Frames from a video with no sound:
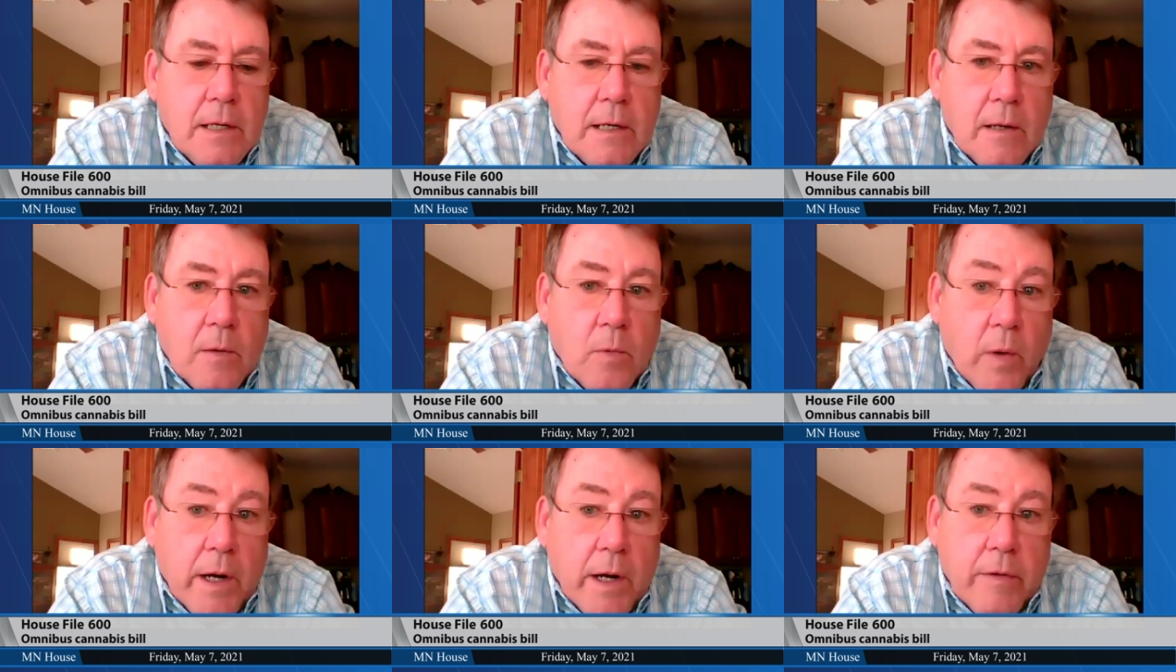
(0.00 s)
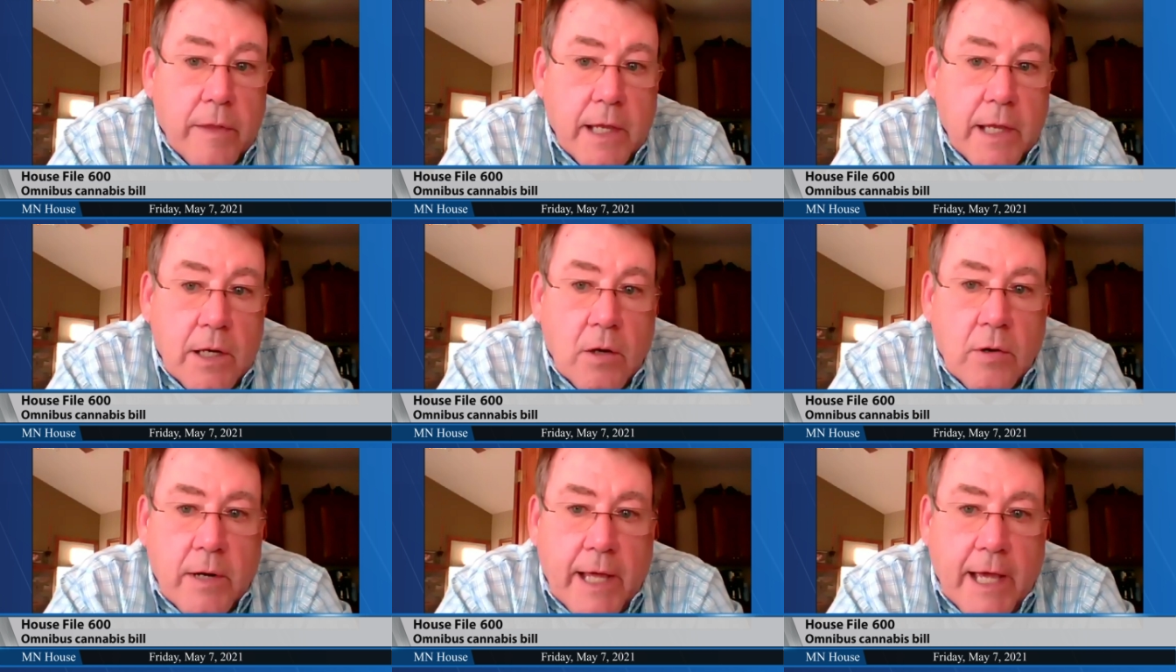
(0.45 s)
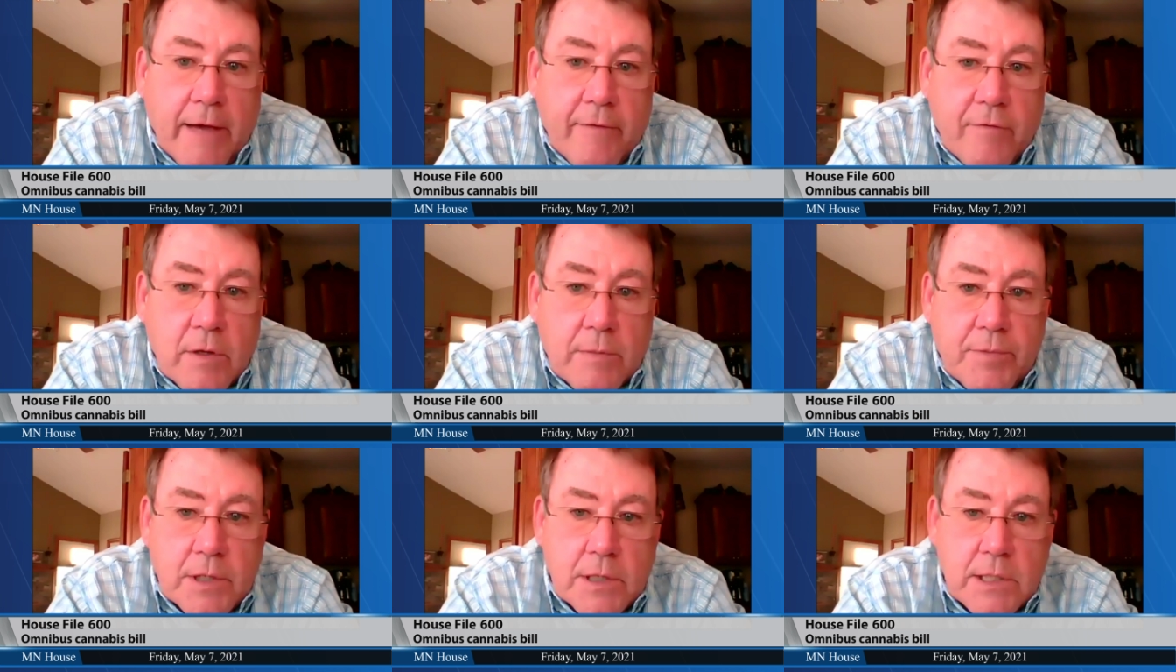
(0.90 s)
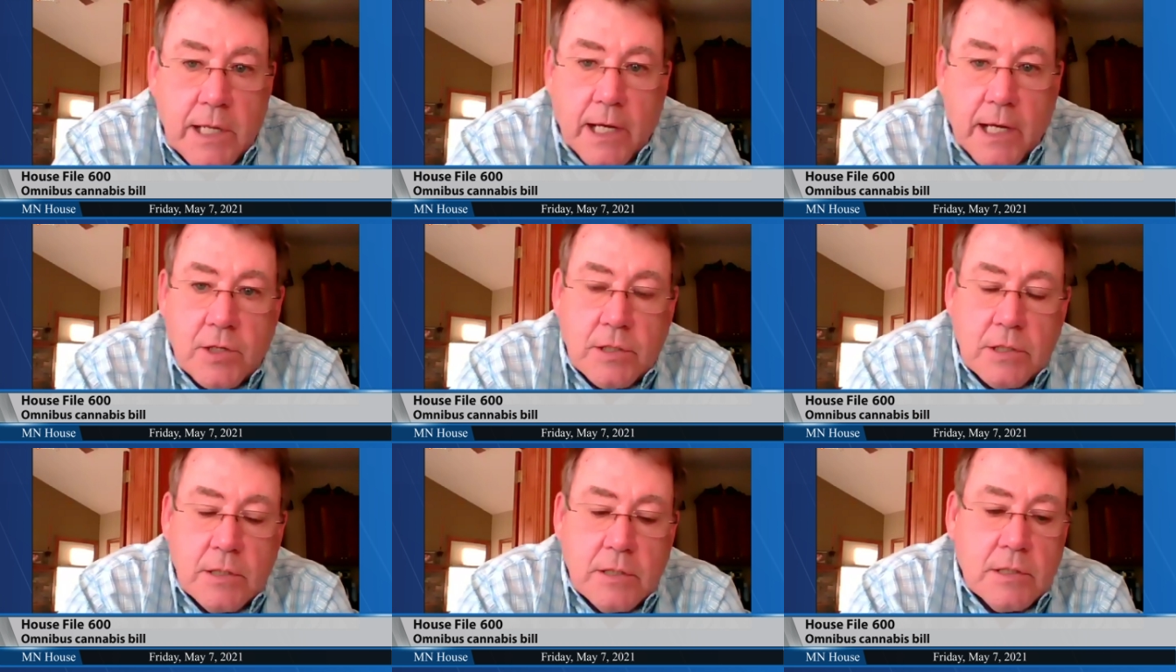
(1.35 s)
where they don't have the
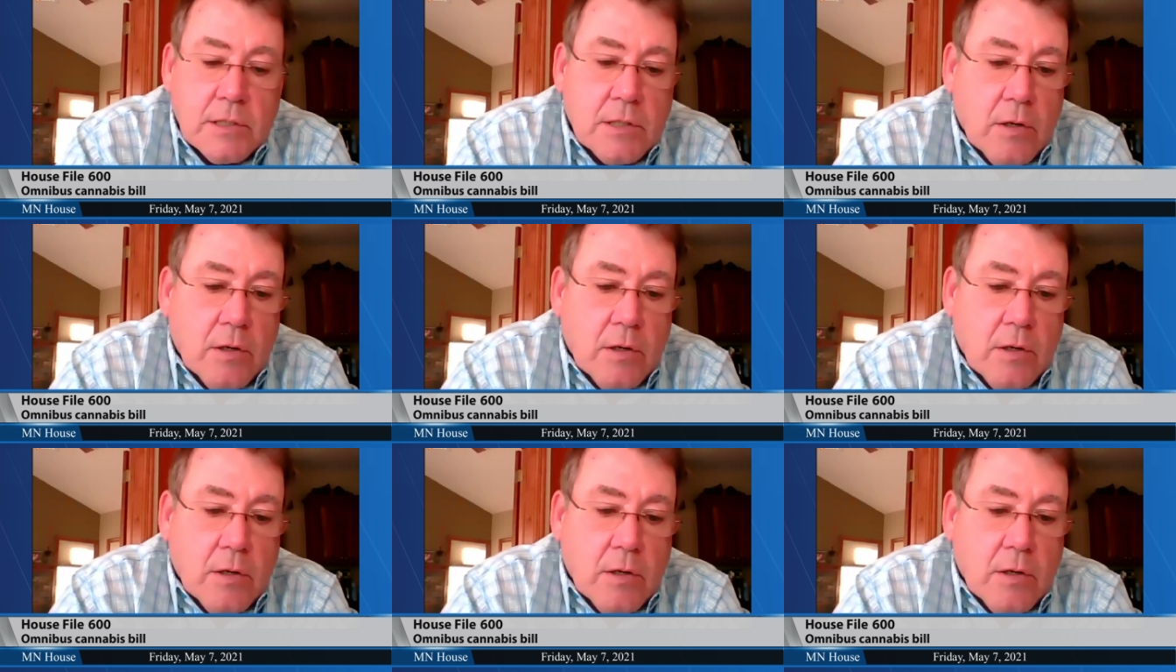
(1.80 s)
protection.